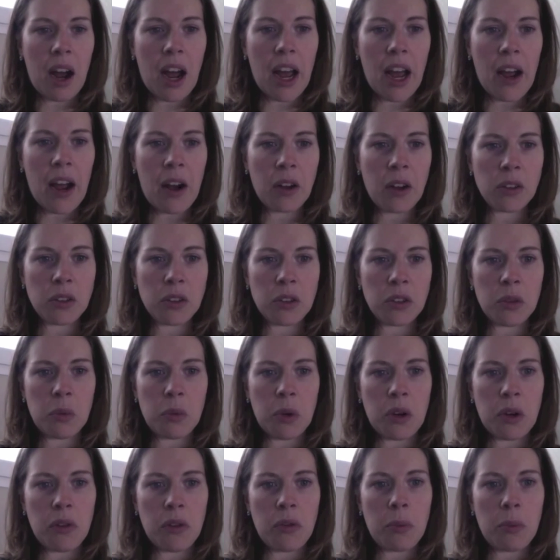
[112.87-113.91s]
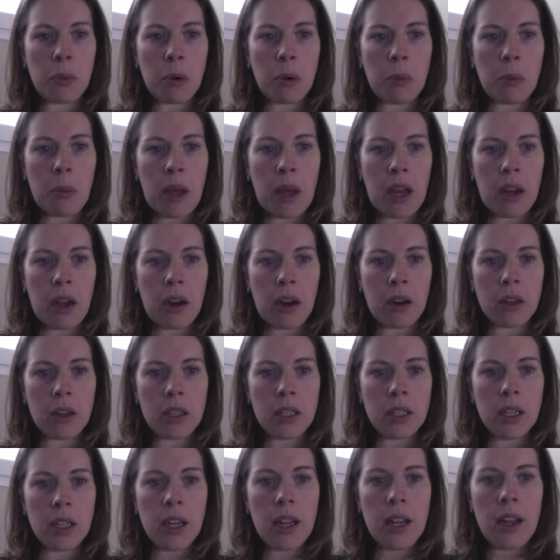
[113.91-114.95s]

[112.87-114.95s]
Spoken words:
I also would have prepared